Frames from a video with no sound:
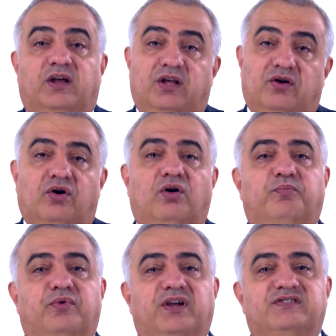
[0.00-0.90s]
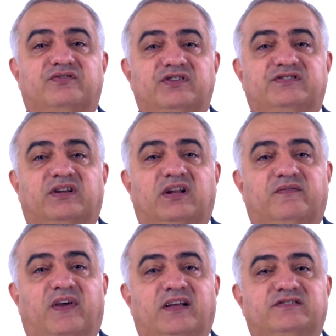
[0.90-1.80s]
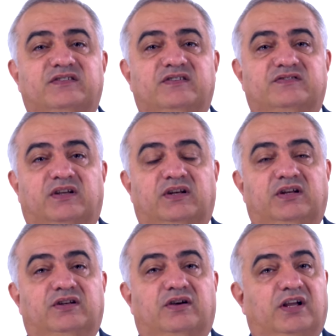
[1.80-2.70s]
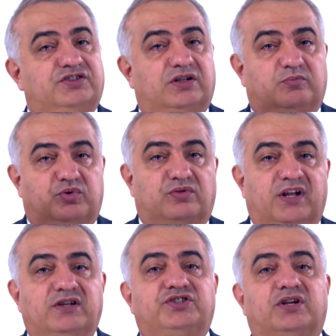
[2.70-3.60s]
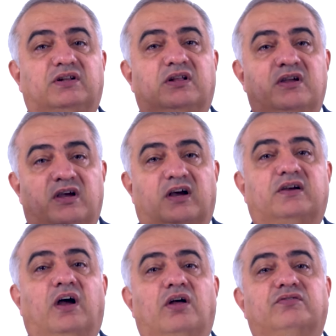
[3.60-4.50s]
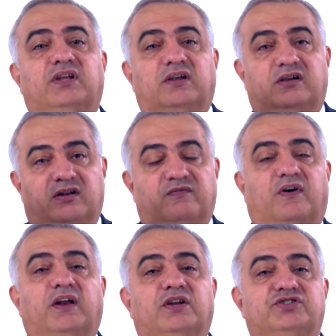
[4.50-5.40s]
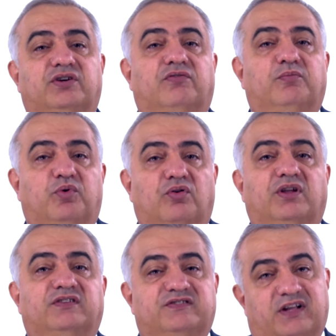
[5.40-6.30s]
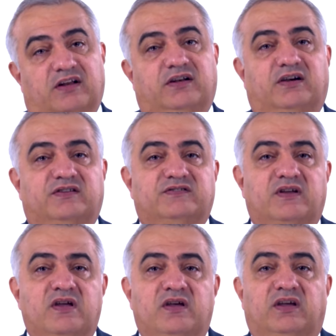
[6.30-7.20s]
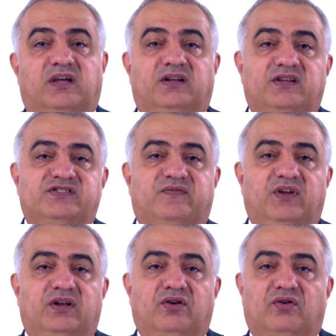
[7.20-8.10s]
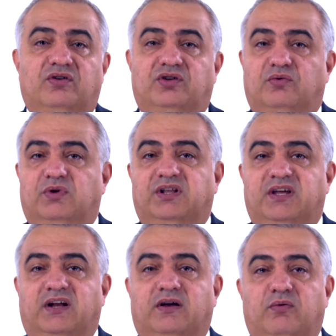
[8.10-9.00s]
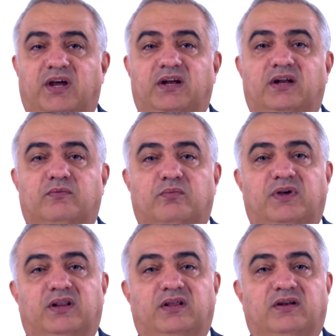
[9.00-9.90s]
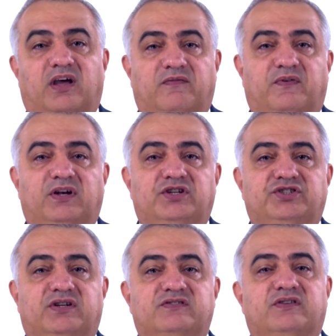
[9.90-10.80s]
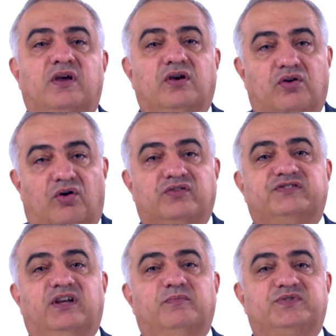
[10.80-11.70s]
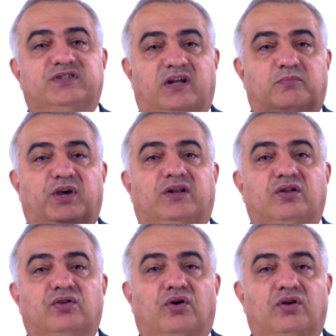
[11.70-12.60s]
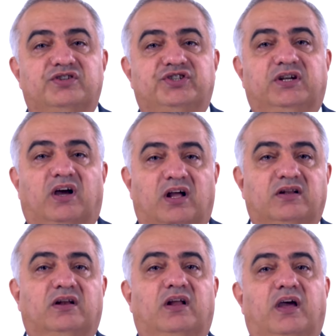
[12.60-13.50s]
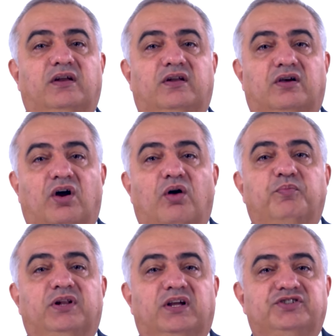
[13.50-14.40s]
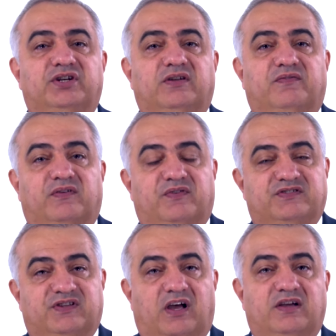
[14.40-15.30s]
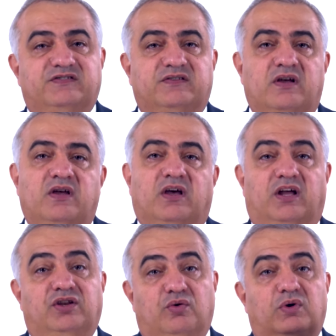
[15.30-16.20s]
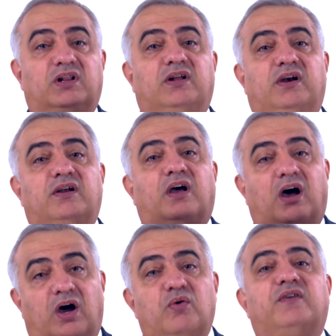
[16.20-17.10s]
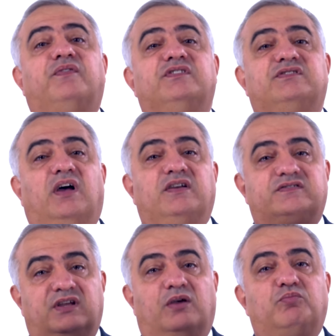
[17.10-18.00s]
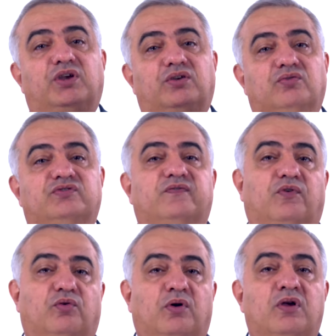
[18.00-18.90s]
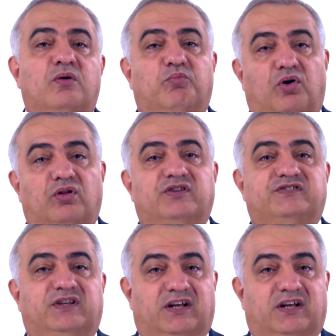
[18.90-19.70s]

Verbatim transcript: It incorporates recent advances in international prudential, accounting, and financial reporting standards. In this video, you will get acquainted with the definitions, concepts, and methodology underlying the compilation of FSIs, and you will learn how FSIs can be used for policy